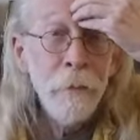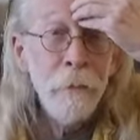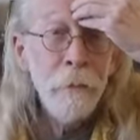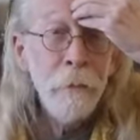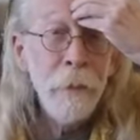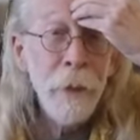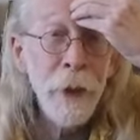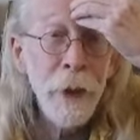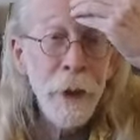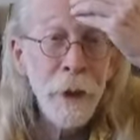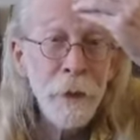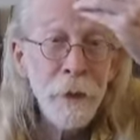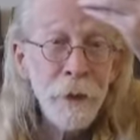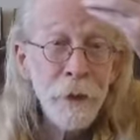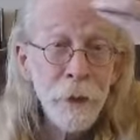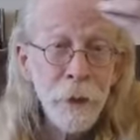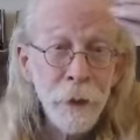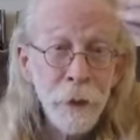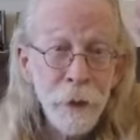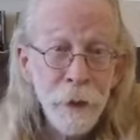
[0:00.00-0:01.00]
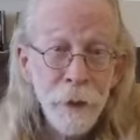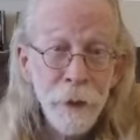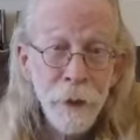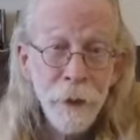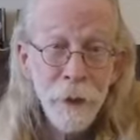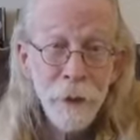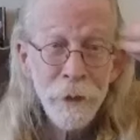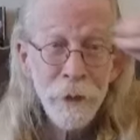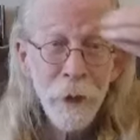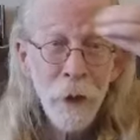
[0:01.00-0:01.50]
Mental.
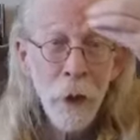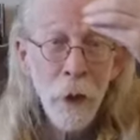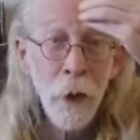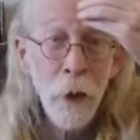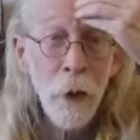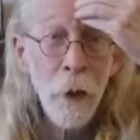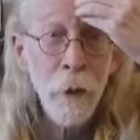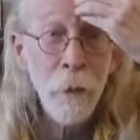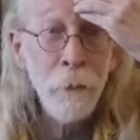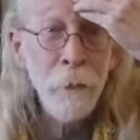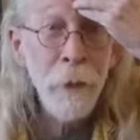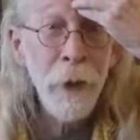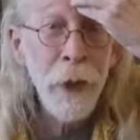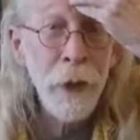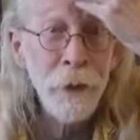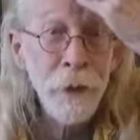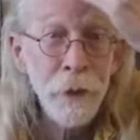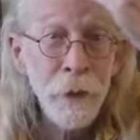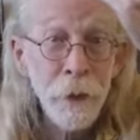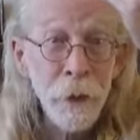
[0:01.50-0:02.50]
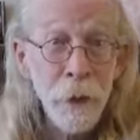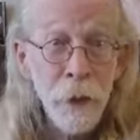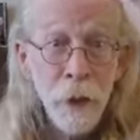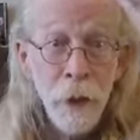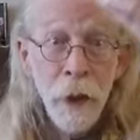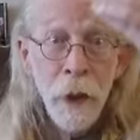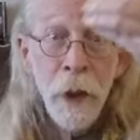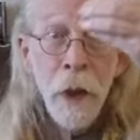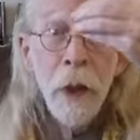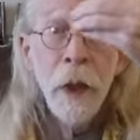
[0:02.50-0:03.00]
It's all mental.
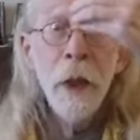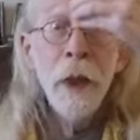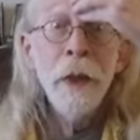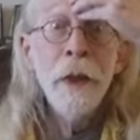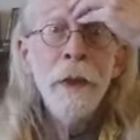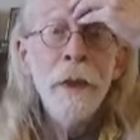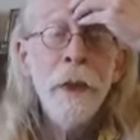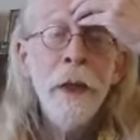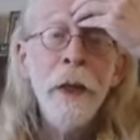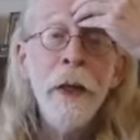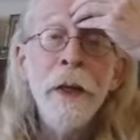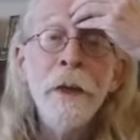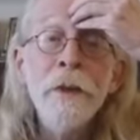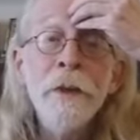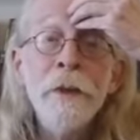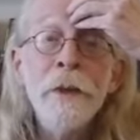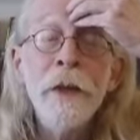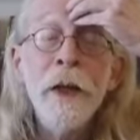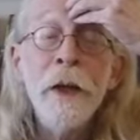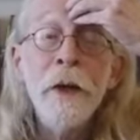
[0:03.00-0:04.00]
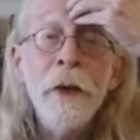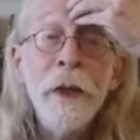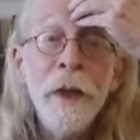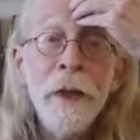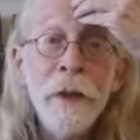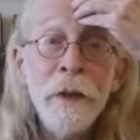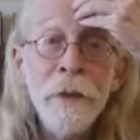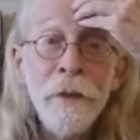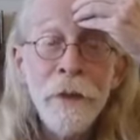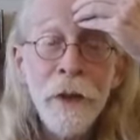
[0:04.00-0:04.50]
Yes, there
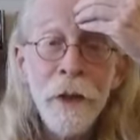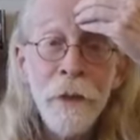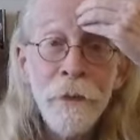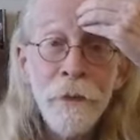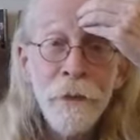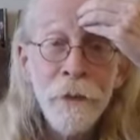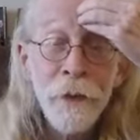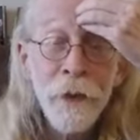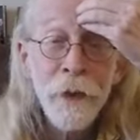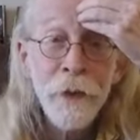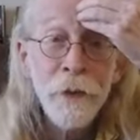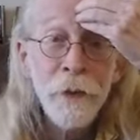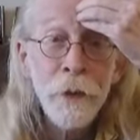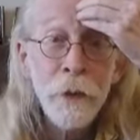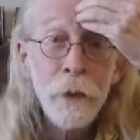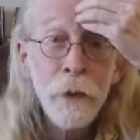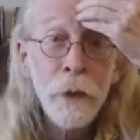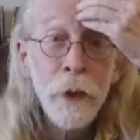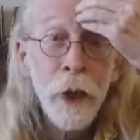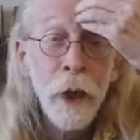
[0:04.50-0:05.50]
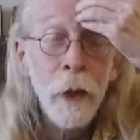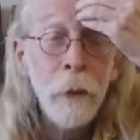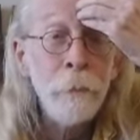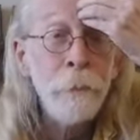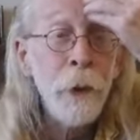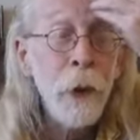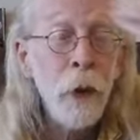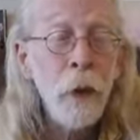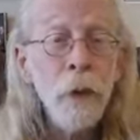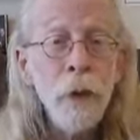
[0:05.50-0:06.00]
is a physical
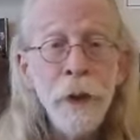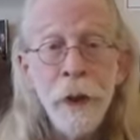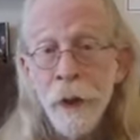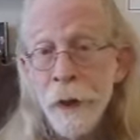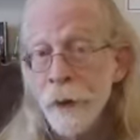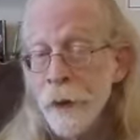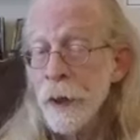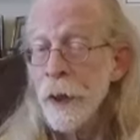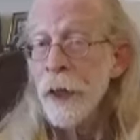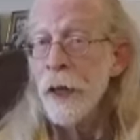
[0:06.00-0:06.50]
component,